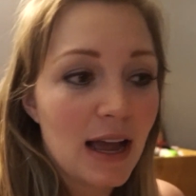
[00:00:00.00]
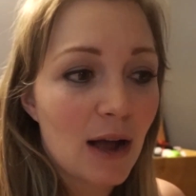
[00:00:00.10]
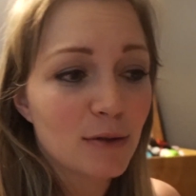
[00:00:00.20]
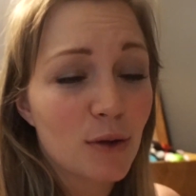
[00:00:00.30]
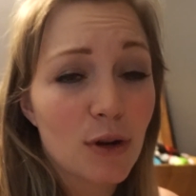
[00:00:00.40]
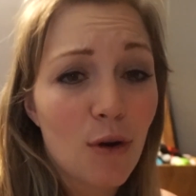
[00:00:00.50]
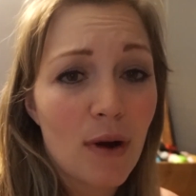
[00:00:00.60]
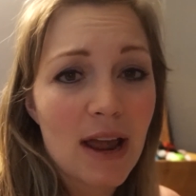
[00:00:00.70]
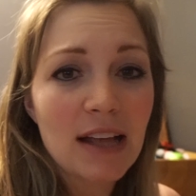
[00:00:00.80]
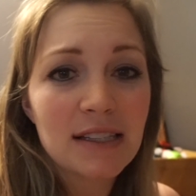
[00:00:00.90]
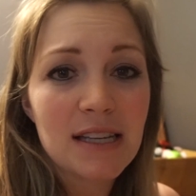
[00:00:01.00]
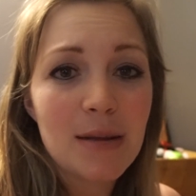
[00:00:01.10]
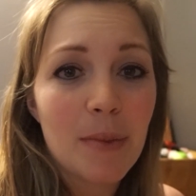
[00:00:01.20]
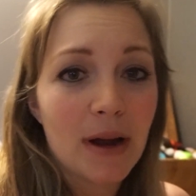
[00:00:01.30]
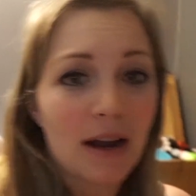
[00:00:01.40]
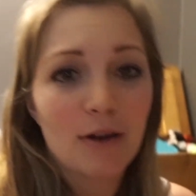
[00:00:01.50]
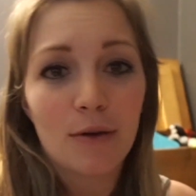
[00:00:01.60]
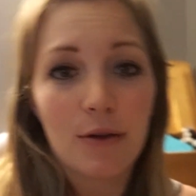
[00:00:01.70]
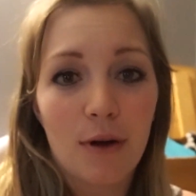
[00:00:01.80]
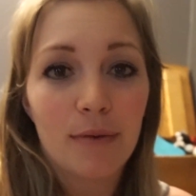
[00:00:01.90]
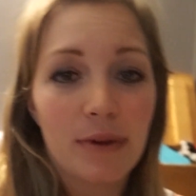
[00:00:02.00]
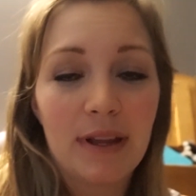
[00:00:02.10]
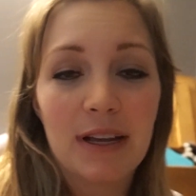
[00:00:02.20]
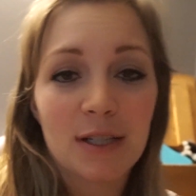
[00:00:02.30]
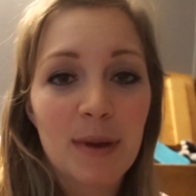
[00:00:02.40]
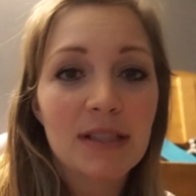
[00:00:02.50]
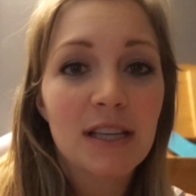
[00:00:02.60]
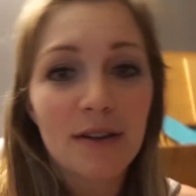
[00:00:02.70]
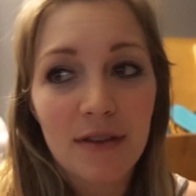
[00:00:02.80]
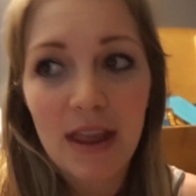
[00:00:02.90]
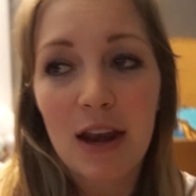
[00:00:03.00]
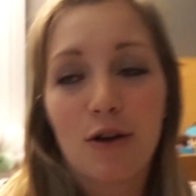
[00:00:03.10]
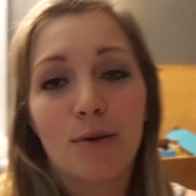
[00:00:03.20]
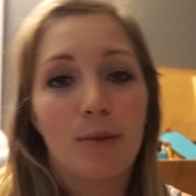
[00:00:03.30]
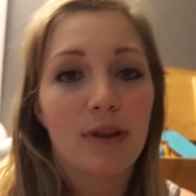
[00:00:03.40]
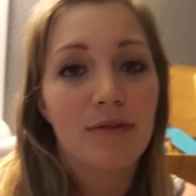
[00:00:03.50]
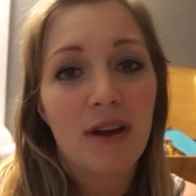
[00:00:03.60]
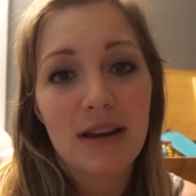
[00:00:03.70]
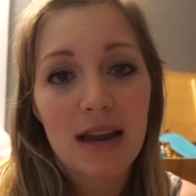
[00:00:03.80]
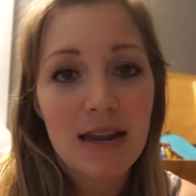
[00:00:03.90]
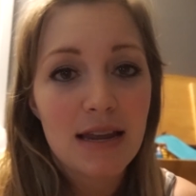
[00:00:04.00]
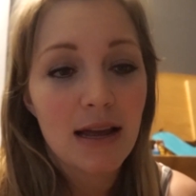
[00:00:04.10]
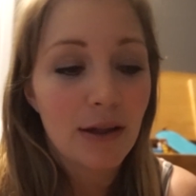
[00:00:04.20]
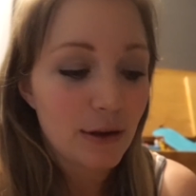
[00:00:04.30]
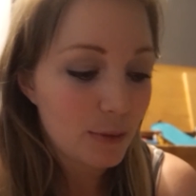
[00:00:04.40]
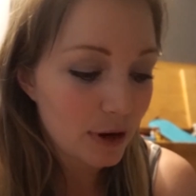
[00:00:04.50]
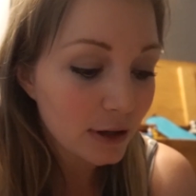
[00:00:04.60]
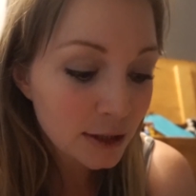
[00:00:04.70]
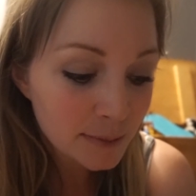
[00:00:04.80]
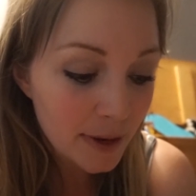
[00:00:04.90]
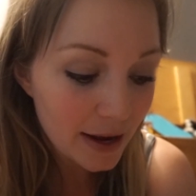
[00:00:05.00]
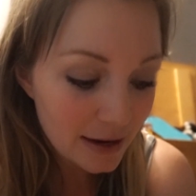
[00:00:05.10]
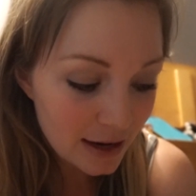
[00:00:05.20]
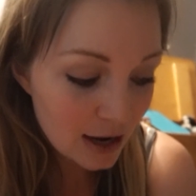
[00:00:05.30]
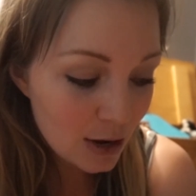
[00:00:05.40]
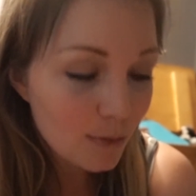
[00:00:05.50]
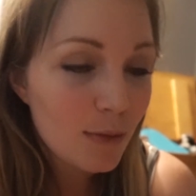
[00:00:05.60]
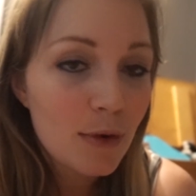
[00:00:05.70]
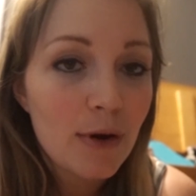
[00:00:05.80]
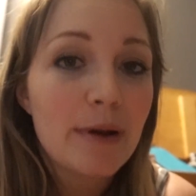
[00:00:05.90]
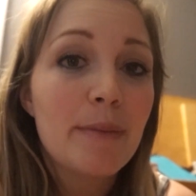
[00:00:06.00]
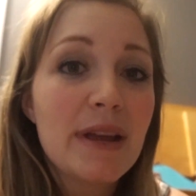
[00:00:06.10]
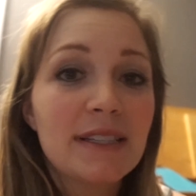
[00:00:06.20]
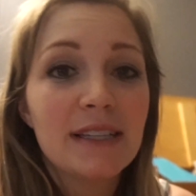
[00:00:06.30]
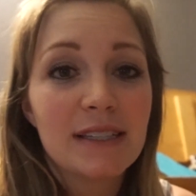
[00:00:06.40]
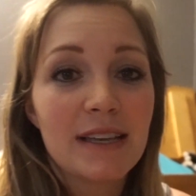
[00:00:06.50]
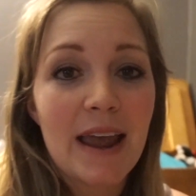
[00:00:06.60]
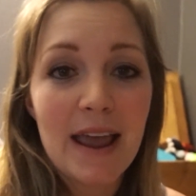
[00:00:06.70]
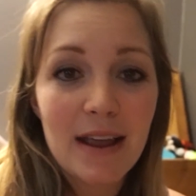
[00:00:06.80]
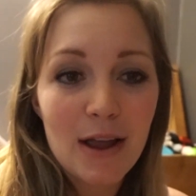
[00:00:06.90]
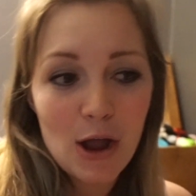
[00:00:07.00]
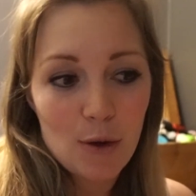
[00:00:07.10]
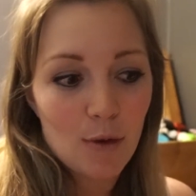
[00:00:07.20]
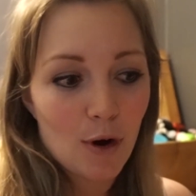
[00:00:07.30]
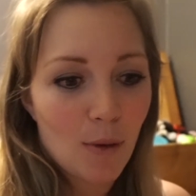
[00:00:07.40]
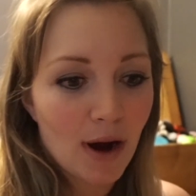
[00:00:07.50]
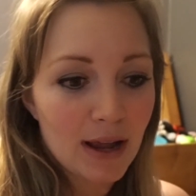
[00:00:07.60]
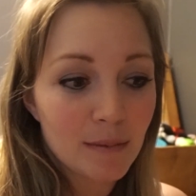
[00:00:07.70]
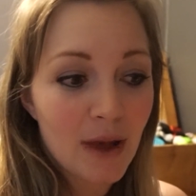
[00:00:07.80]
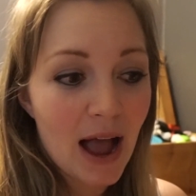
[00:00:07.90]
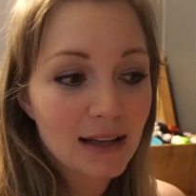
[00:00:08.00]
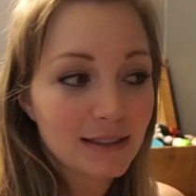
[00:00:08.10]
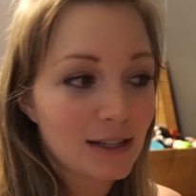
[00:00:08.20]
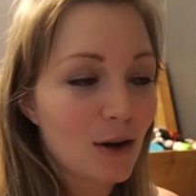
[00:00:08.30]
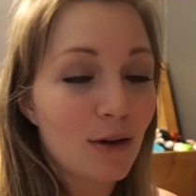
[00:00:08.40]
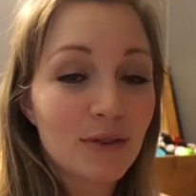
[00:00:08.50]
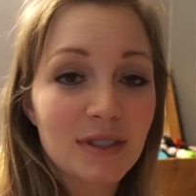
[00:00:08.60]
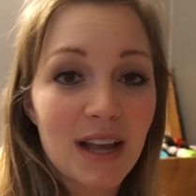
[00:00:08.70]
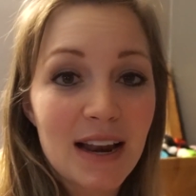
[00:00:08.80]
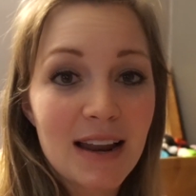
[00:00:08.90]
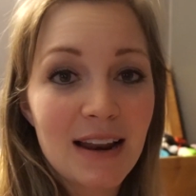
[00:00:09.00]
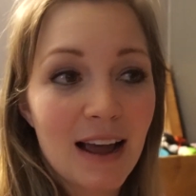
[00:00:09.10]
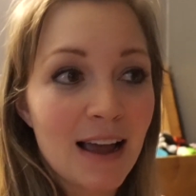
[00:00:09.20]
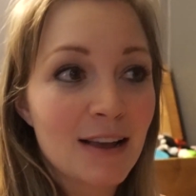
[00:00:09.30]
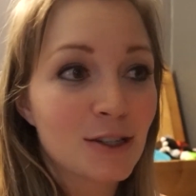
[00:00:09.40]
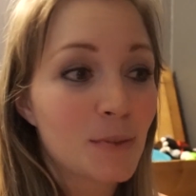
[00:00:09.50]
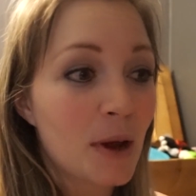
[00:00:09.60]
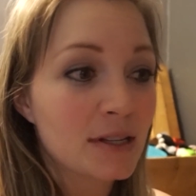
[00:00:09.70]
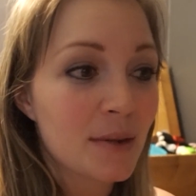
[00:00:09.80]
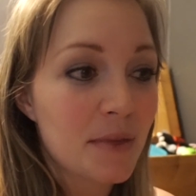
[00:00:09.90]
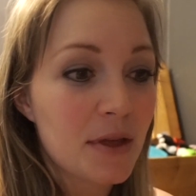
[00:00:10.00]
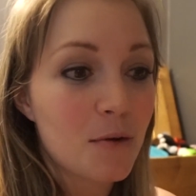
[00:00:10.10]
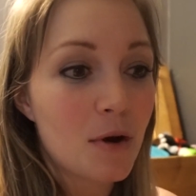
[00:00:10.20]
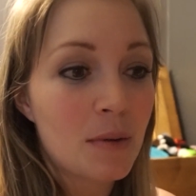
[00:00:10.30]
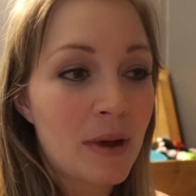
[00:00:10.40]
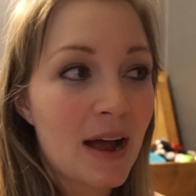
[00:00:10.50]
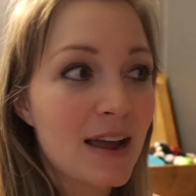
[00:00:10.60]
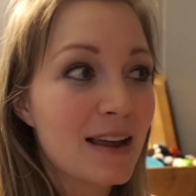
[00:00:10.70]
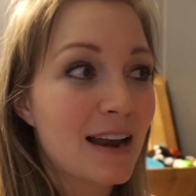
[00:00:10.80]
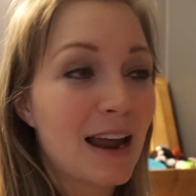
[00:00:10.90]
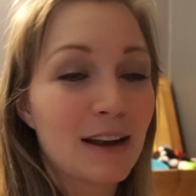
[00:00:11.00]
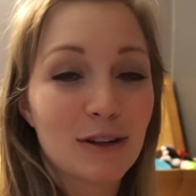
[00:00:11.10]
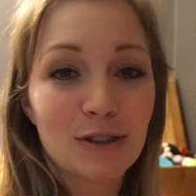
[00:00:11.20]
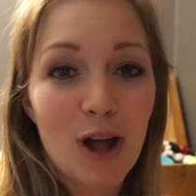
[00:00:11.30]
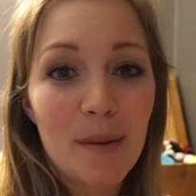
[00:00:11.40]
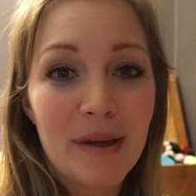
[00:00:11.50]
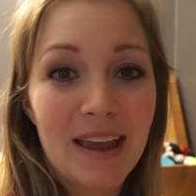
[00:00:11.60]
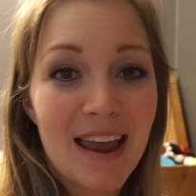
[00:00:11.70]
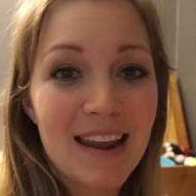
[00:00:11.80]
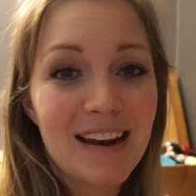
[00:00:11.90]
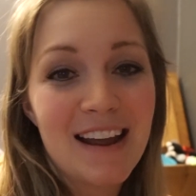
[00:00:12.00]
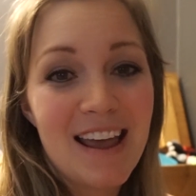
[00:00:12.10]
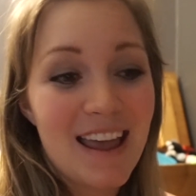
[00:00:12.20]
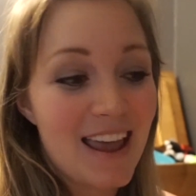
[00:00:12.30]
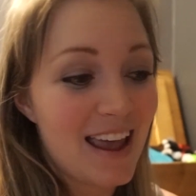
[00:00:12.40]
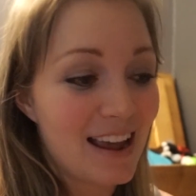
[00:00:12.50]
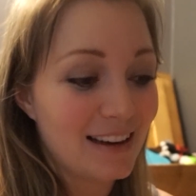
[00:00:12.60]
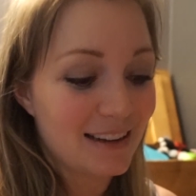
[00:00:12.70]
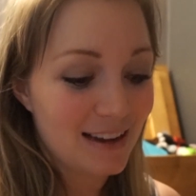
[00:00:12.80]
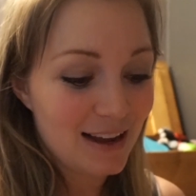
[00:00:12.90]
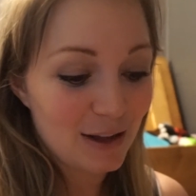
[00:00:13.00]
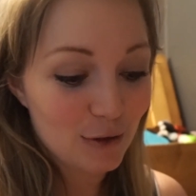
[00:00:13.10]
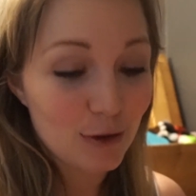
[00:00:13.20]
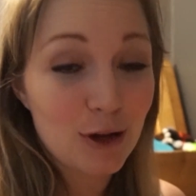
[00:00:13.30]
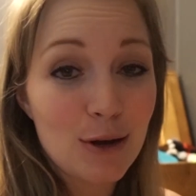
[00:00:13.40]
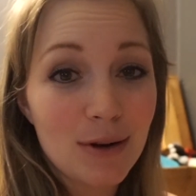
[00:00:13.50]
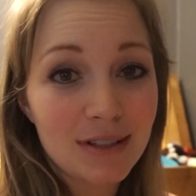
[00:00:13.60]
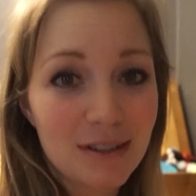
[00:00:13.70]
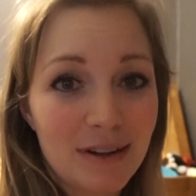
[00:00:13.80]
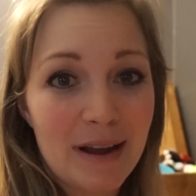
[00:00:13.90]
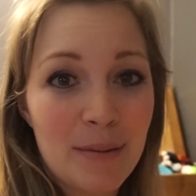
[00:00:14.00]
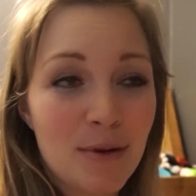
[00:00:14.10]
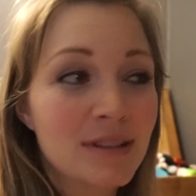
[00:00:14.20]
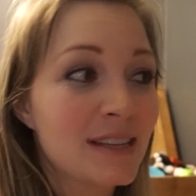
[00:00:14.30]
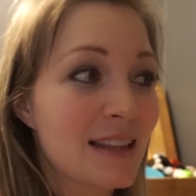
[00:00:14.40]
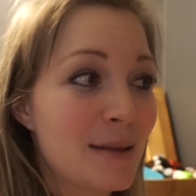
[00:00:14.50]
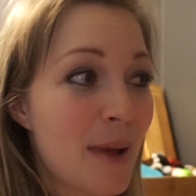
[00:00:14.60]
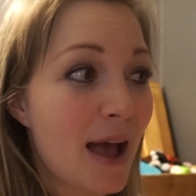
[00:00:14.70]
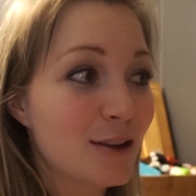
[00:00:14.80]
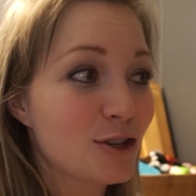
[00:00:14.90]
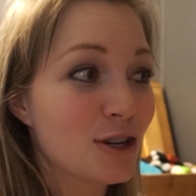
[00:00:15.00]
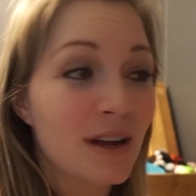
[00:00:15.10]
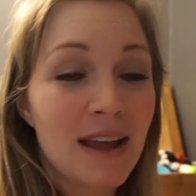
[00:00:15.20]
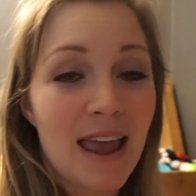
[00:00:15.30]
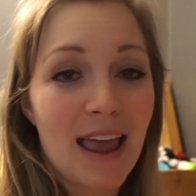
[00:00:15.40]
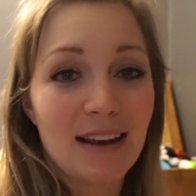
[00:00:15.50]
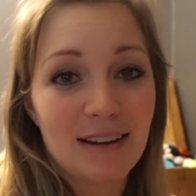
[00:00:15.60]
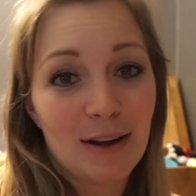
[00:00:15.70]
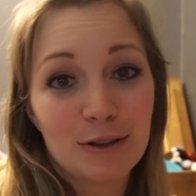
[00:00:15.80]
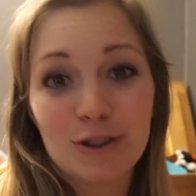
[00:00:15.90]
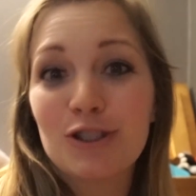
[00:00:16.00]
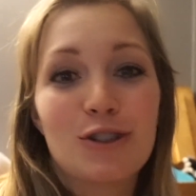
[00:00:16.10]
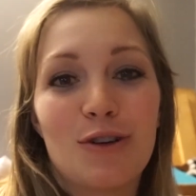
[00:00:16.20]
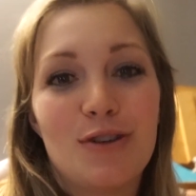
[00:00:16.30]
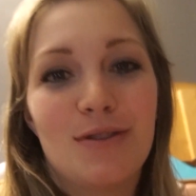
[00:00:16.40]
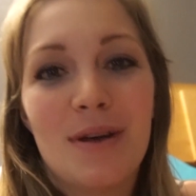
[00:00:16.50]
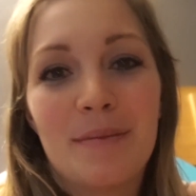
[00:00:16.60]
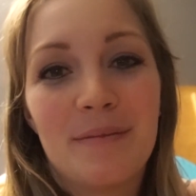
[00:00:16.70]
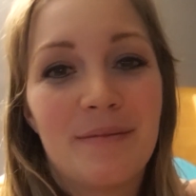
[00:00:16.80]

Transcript: I was going to go on Etsy, but I know they're all really expensive, and then I couldn't really find any anywhere else. But when we were in Macy's today, we were walking past and all of a sudden I spotted something in the corner of my eye and had to stop and get it. And they're the cutest little aprons and they match. And I'll just show you them.